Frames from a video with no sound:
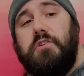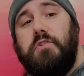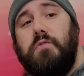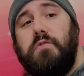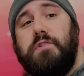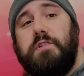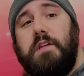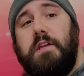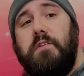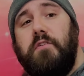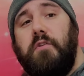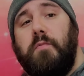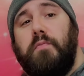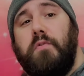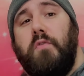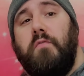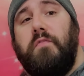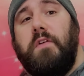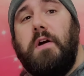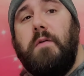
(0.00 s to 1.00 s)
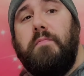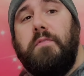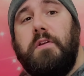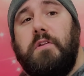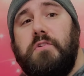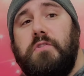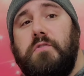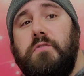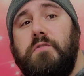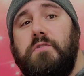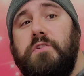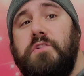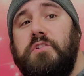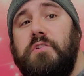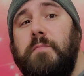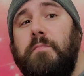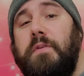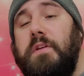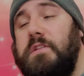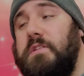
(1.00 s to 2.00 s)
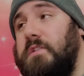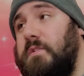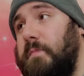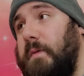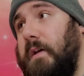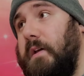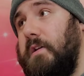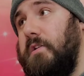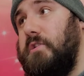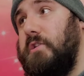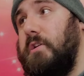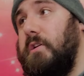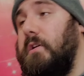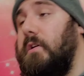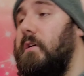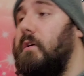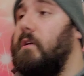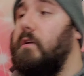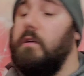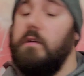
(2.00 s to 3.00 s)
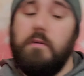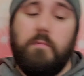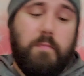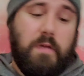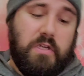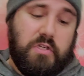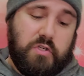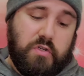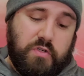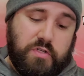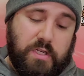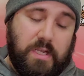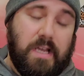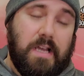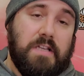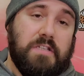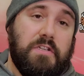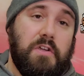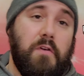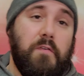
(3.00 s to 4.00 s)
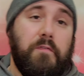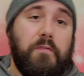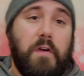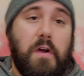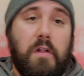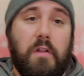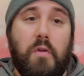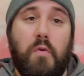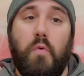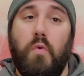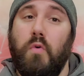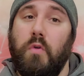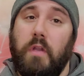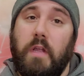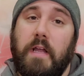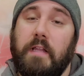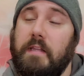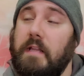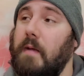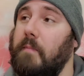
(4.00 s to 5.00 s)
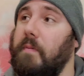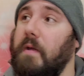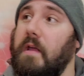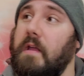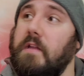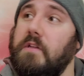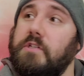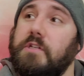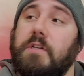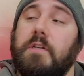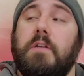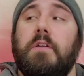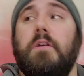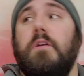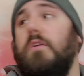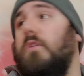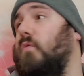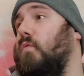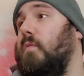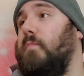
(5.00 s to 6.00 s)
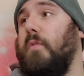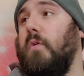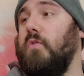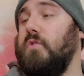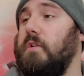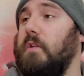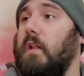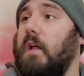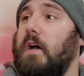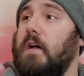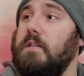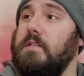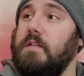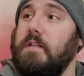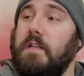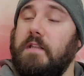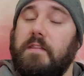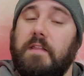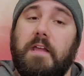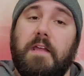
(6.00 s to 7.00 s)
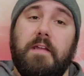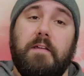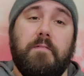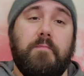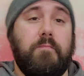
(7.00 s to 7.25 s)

You'll see it on the profile picture. It's just a business page. Make sure that you guys go follow or like that page. We personalize anything.